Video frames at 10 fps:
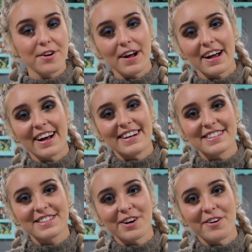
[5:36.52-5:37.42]
Okay
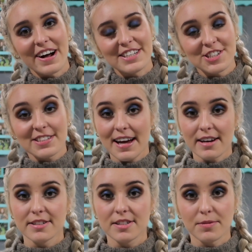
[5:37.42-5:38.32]
guys, so I just
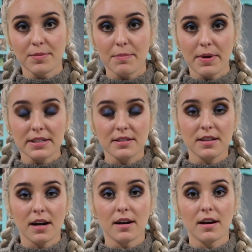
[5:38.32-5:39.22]
added some
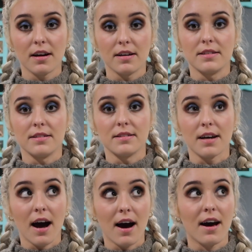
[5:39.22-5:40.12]
mascara, and
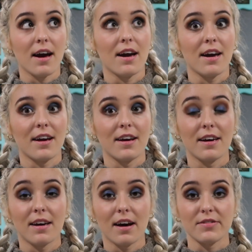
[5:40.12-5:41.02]

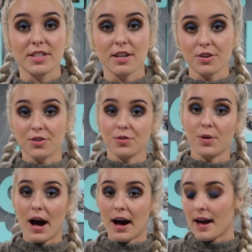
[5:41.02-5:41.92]
I have to tell
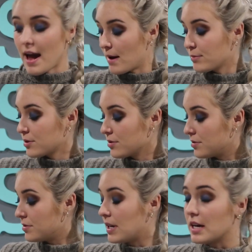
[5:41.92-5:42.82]
you, I
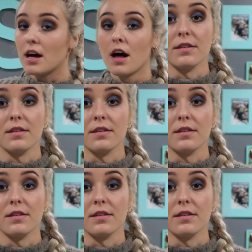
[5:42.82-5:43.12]
absolutely